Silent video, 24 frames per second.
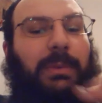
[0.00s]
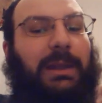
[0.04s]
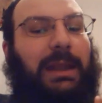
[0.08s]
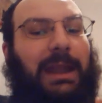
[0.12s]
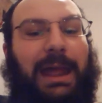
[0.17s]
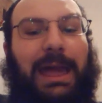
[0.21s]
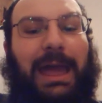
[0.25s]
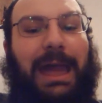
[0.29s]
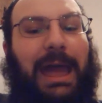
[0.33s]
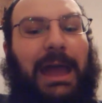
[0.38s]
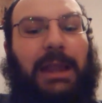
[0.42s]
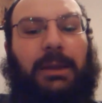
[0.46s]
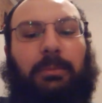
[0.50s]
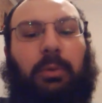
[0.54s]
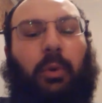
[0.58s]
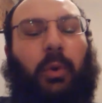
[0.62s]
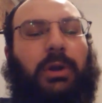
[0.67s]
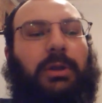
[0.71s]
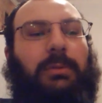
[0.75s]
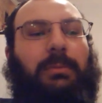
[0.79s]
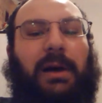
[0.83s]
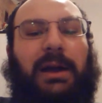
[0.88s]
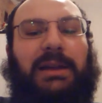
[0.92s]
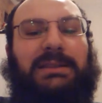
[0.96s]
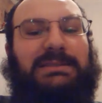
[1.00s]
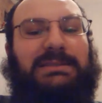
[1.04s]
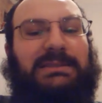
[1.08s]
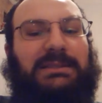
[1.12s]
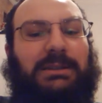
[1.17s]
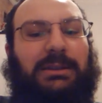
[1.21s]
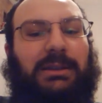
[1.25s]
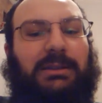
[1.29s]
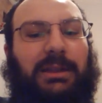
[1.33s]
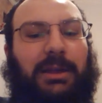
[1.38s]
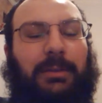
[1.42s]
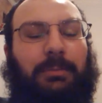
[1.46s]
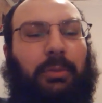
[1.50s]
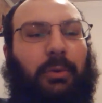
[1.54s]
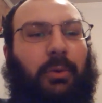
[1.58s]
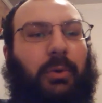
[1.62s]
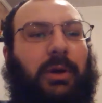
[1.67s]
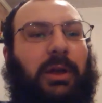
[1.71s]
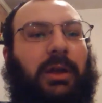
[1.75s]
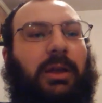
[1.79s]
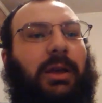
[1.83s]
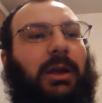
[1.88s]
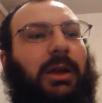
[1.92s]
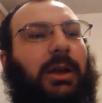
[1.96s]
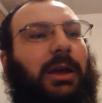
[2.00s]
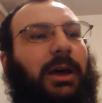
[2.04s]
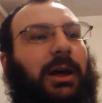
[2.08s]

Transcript: and I had a point of might still at that point.